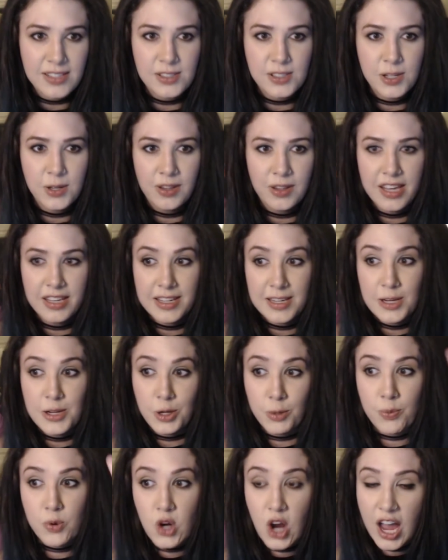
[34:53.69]
So like
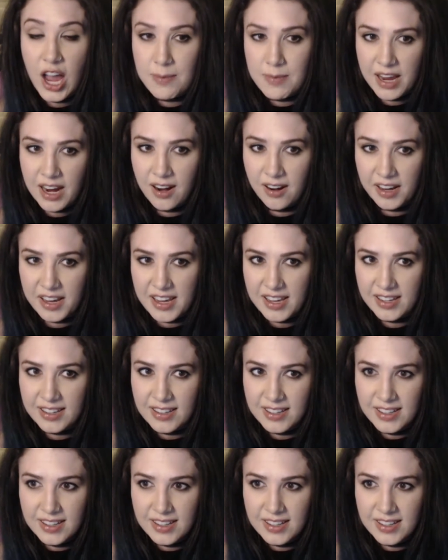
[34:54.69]
your primary